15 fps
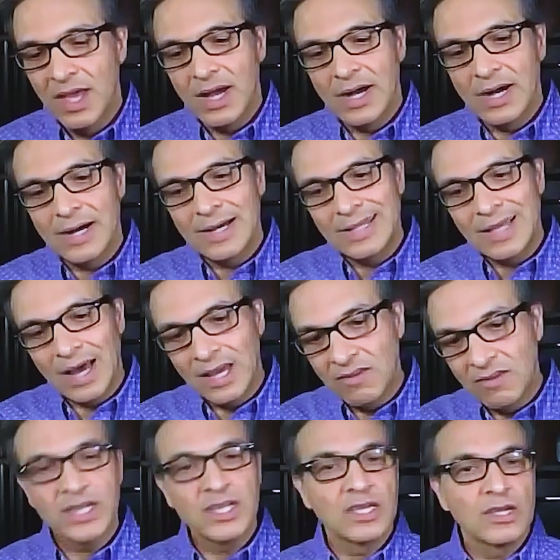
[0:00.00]
I
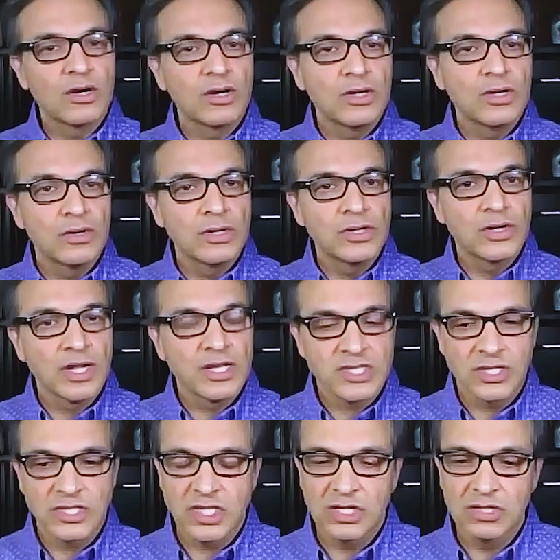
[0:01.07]
invite you and your
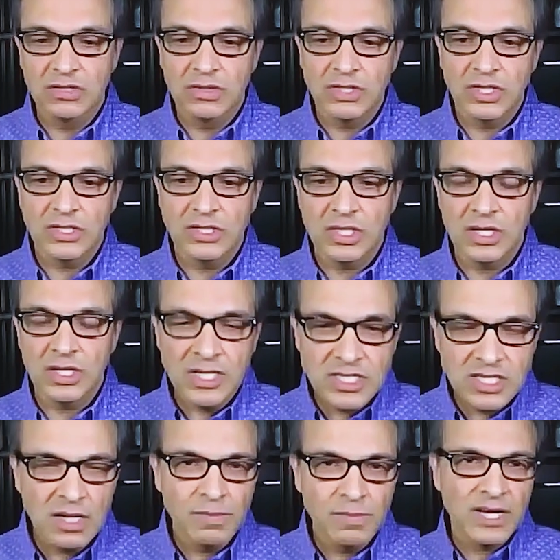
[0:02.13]
listeners to
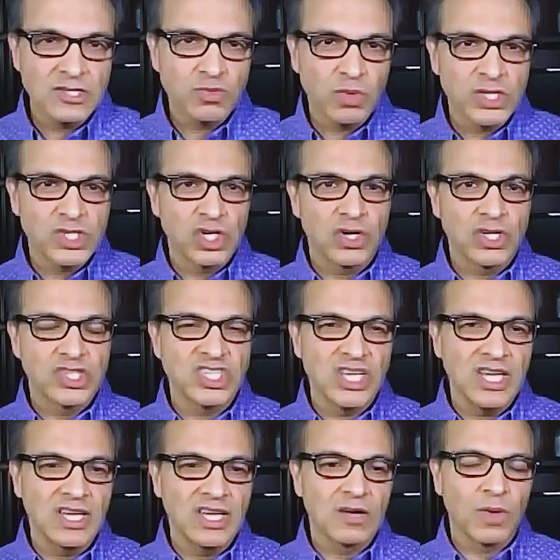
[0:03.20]
listen, because what you're
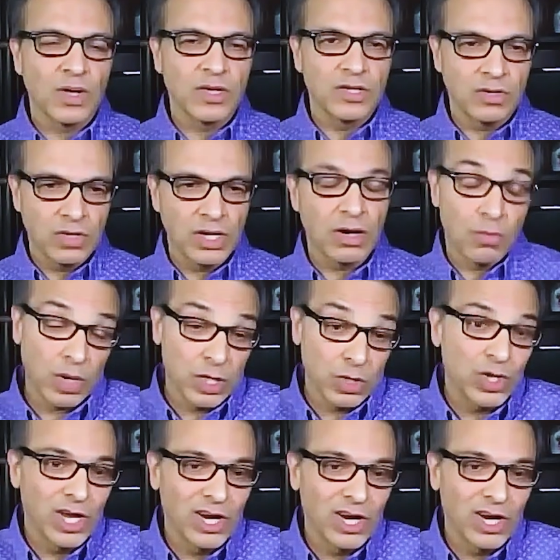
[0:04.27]
seeing and what you'll
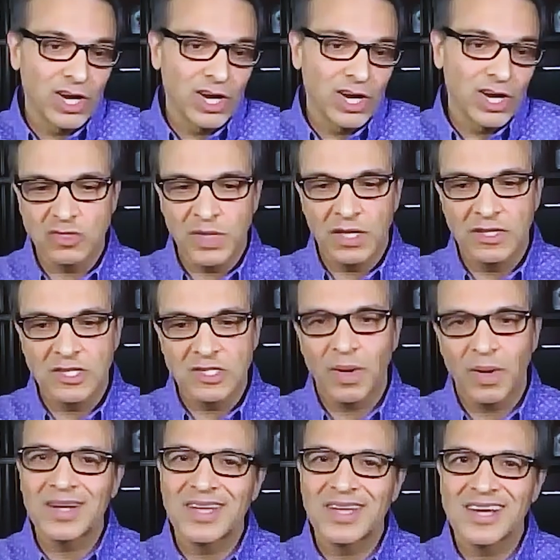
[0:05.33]
hear on these
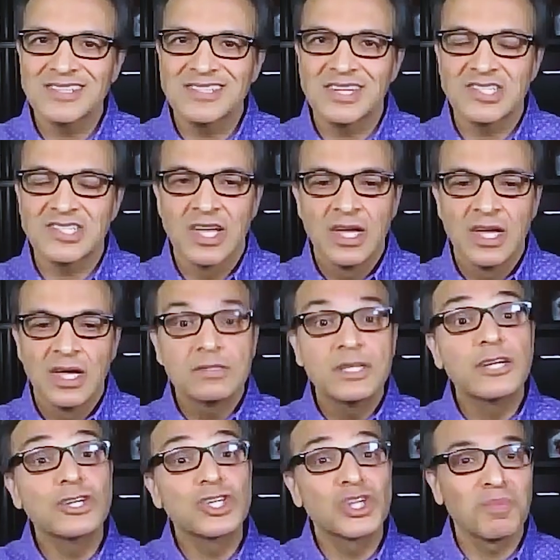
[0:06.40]
podcasts is
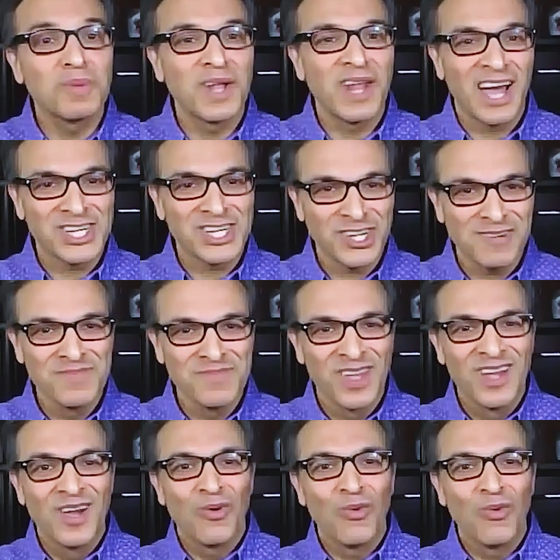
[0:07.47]
leadership in action.
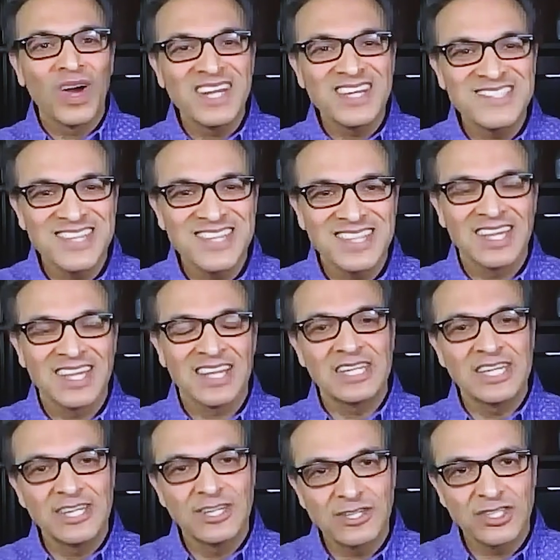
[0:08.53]
What is it that
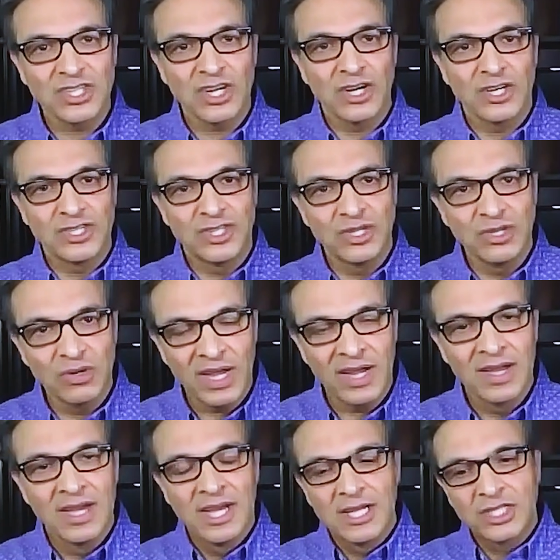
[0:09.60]
leaders are
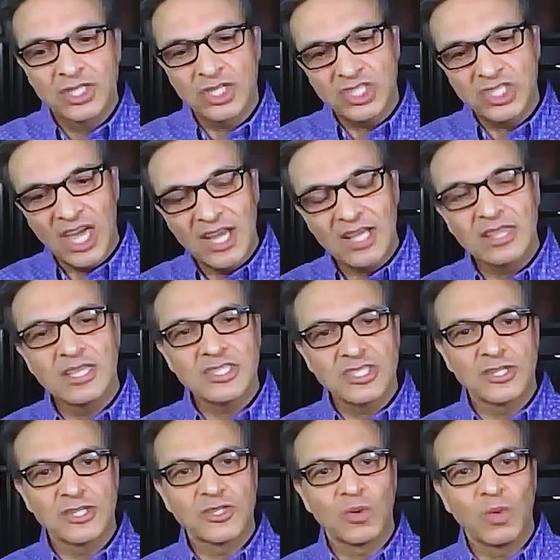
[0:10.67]
doing to take the
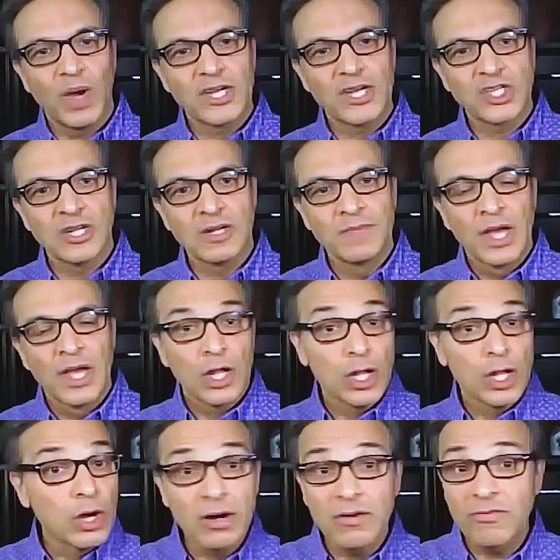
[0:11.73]
situation,
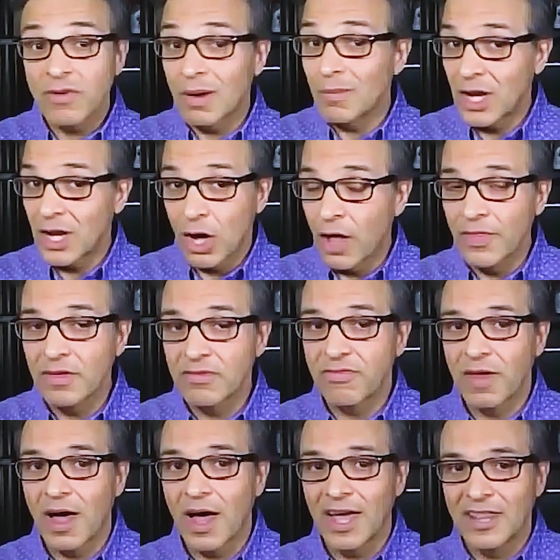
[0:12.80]
learn from it on the
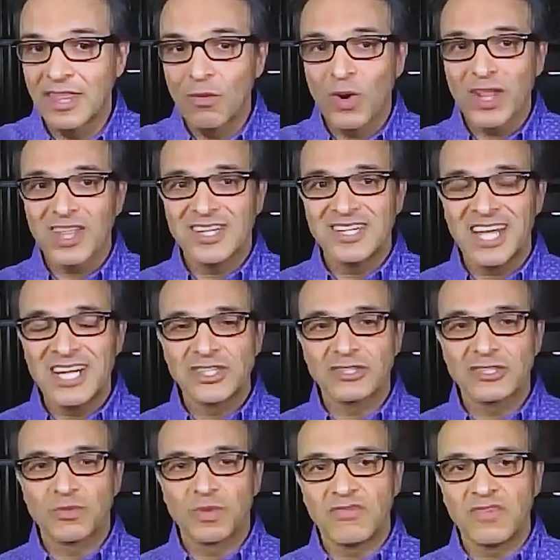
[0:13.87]
fly? I think one of the
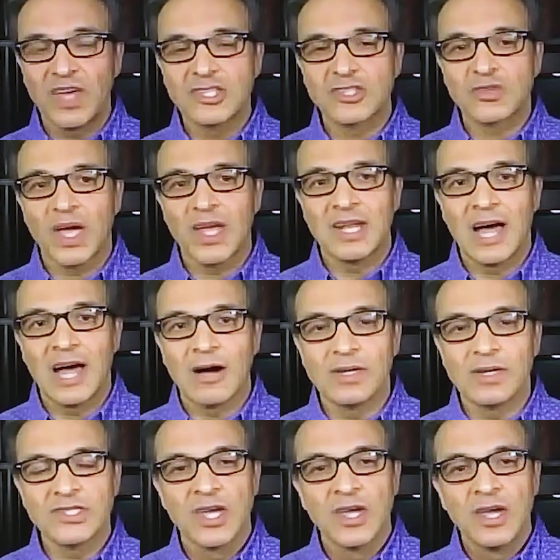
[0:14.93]
dangers we face right now
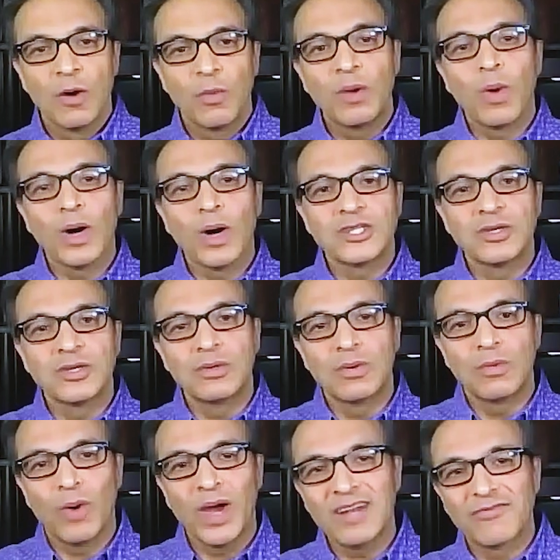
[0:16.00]
is we want to
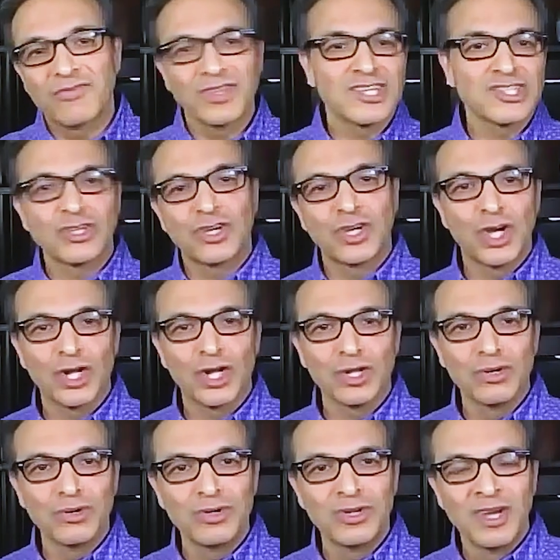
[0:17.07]
wait for this to
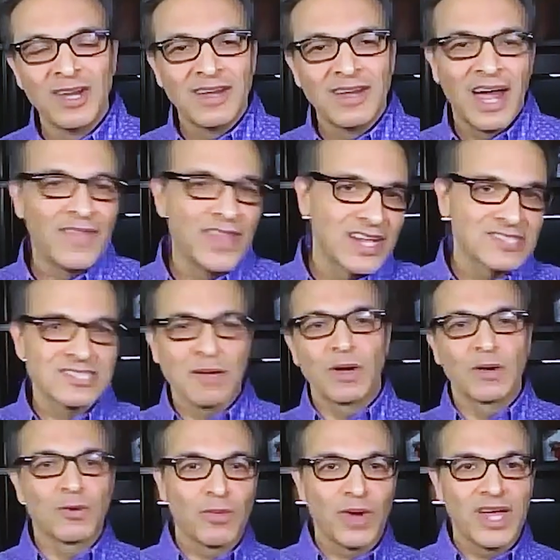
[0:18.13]
conclude and then
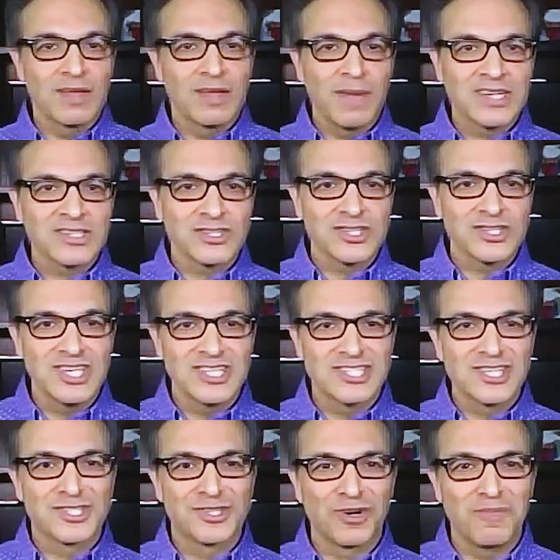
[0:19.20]
someone will write a master's
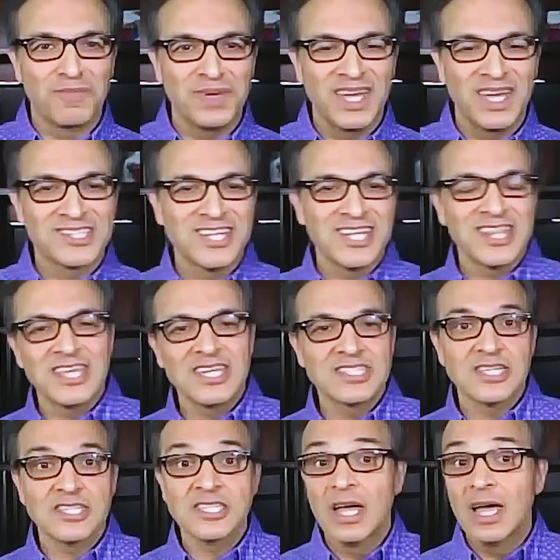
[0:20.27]
thesis or a PhD
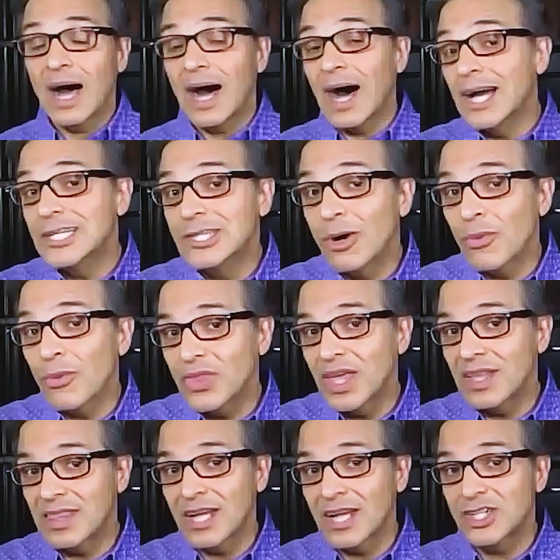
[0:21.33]
thesis. I don't
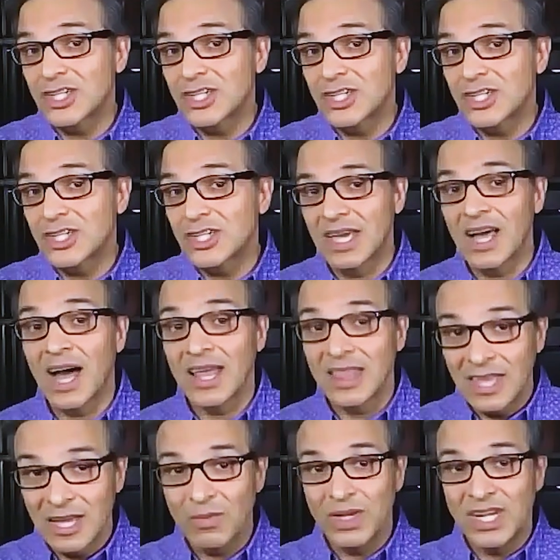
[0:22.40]
think that should be the case. I
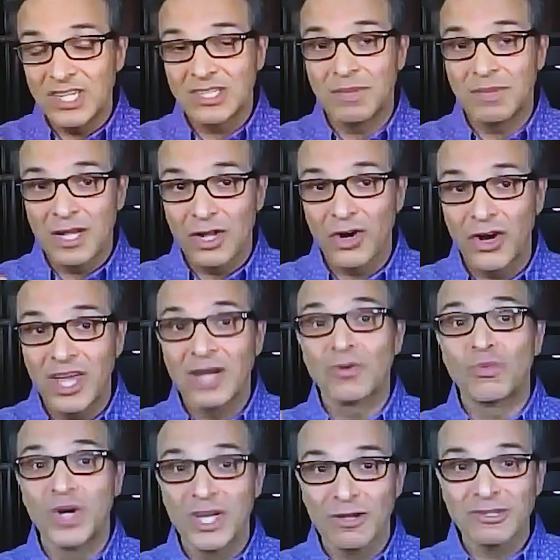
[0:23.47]
think we need to be learning
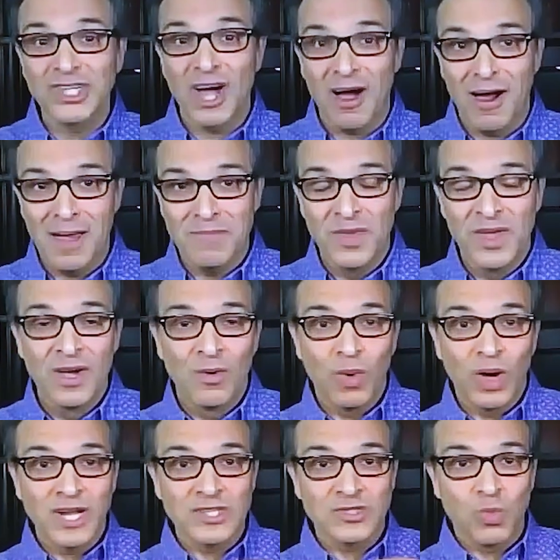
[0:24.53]
real time.
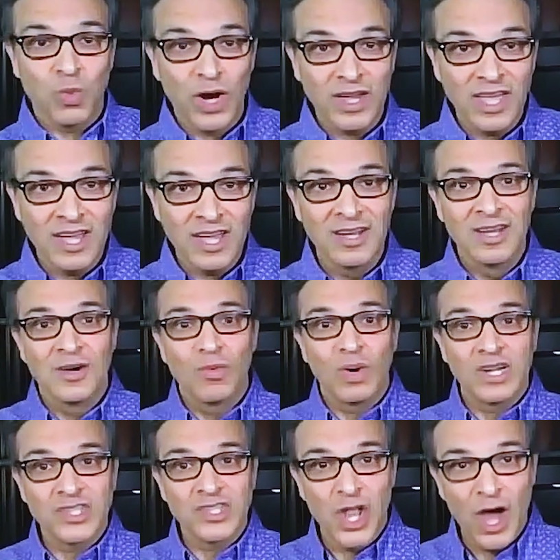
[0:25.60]
What is working?
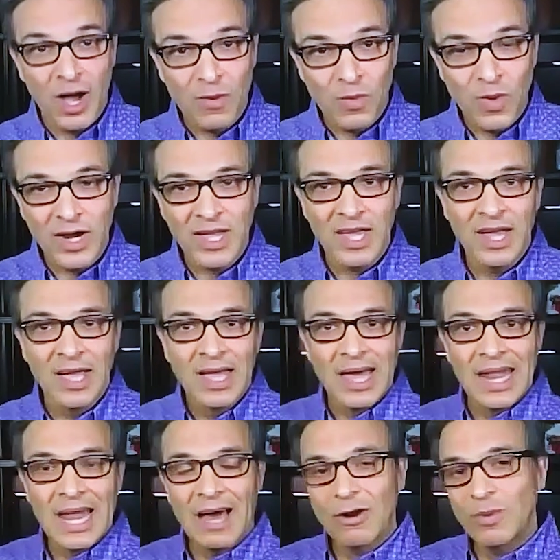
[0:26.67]
What is not working?
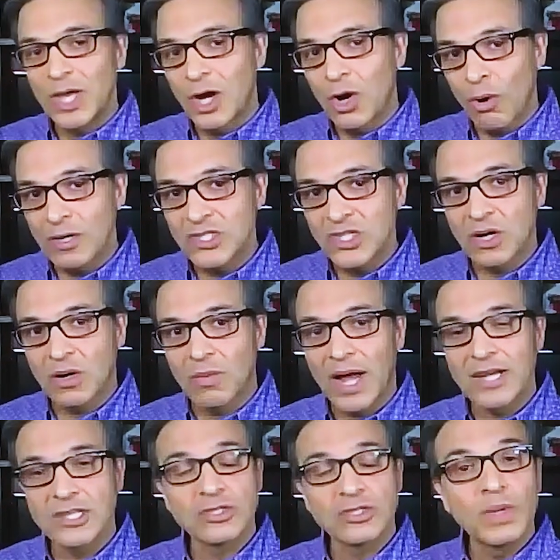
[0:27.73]
And how do we course
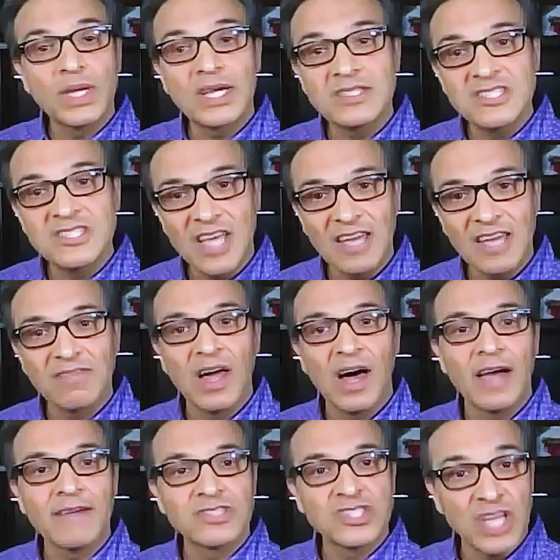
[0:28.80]
correct so we can save
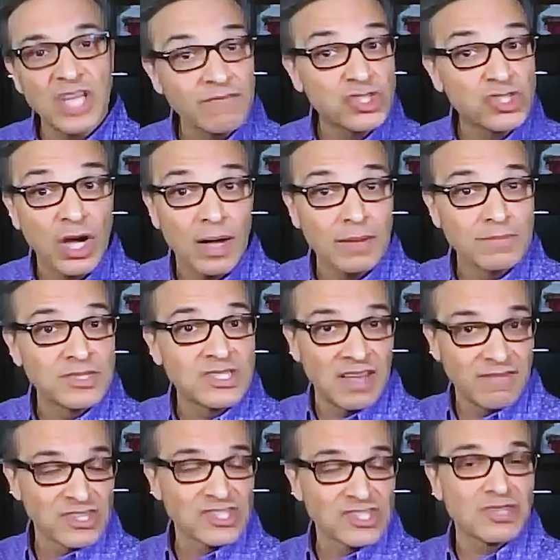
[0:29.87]
lives, save jobs,
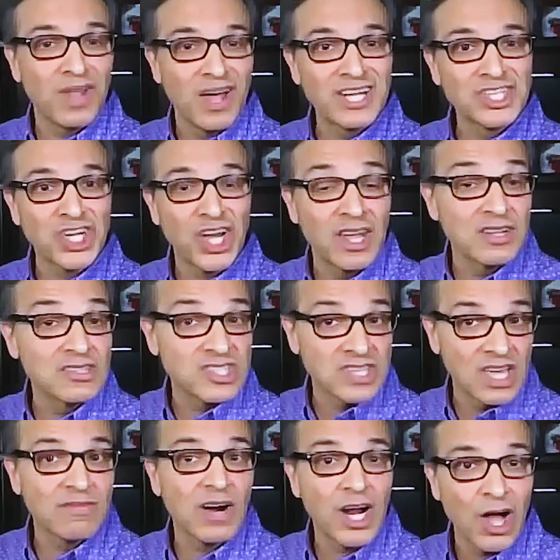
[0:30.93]
save the supply chain, and
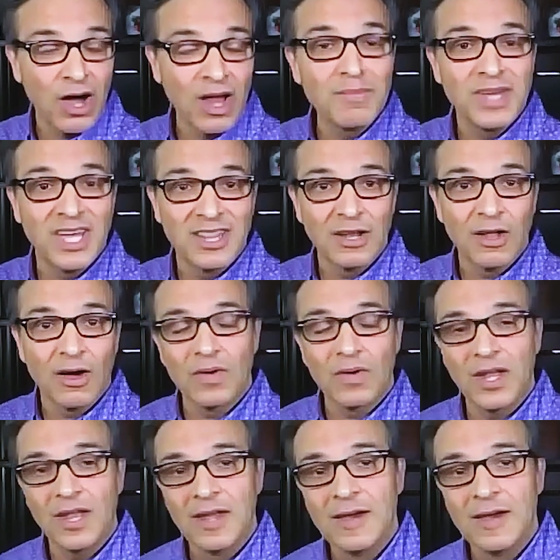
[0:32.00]
save our economy in the long run?